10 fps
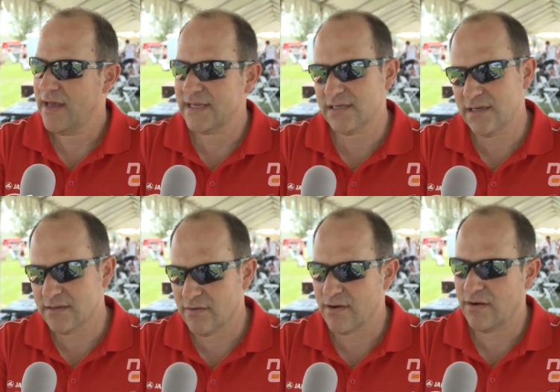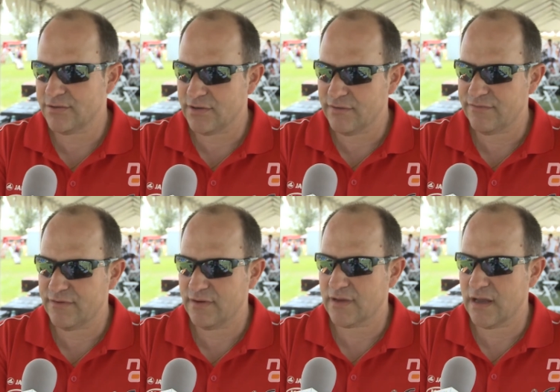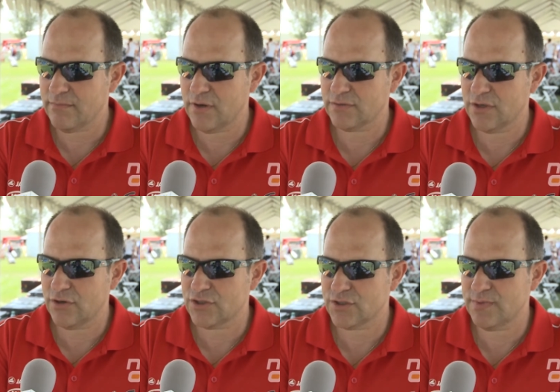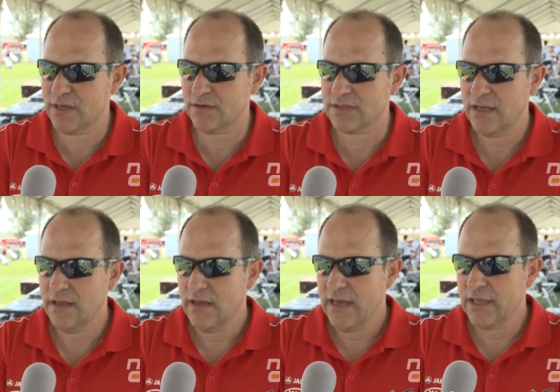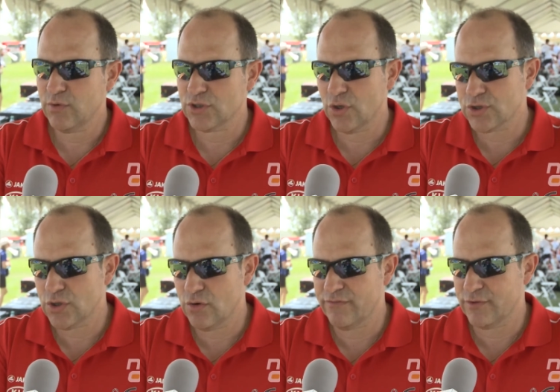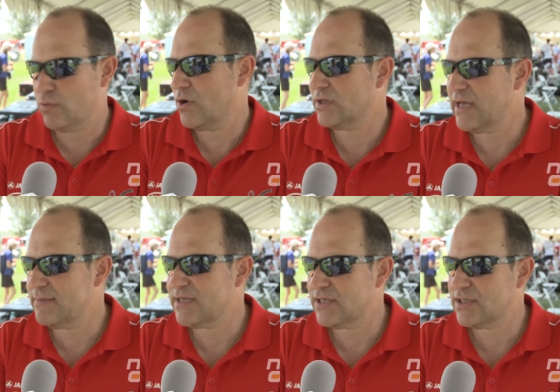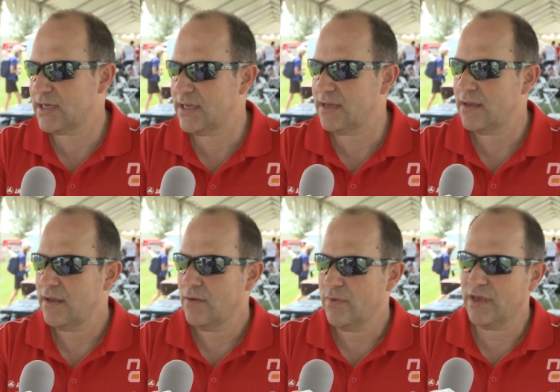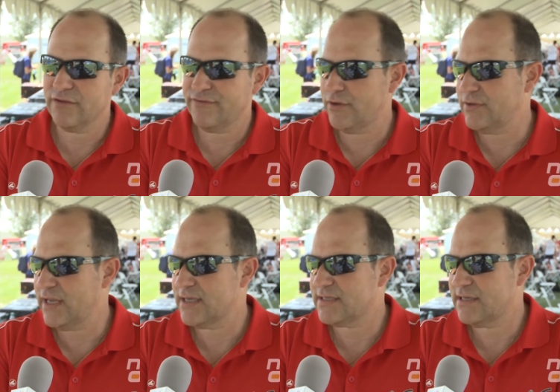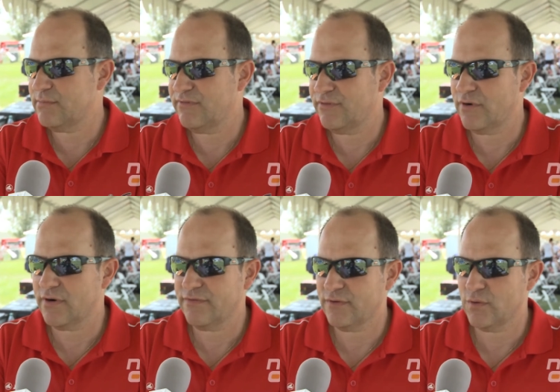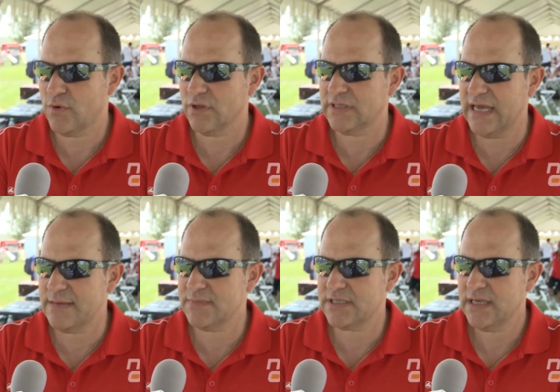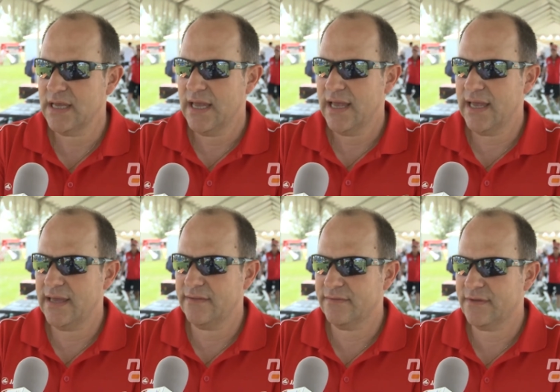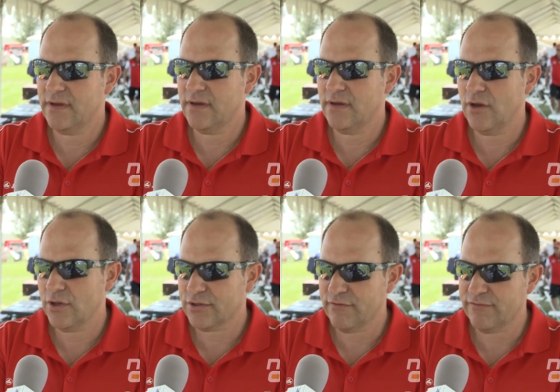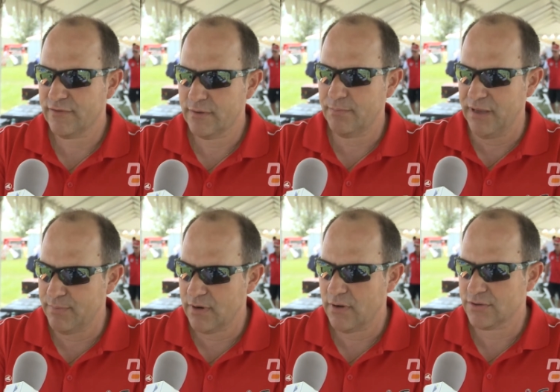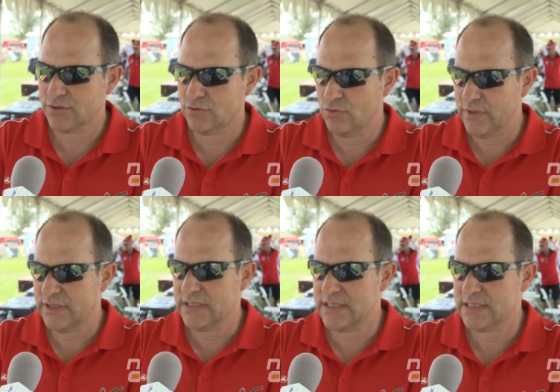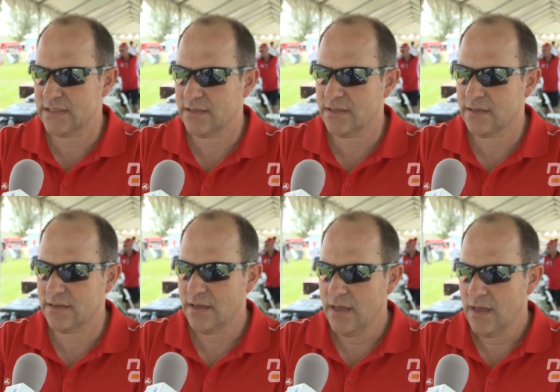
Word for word: Actually, there are a lot of uh, compound archers because it was also for the World Games, actually. We got funding, as I said before, for the World Games. And uh, a lot of uh, people are doing this uh,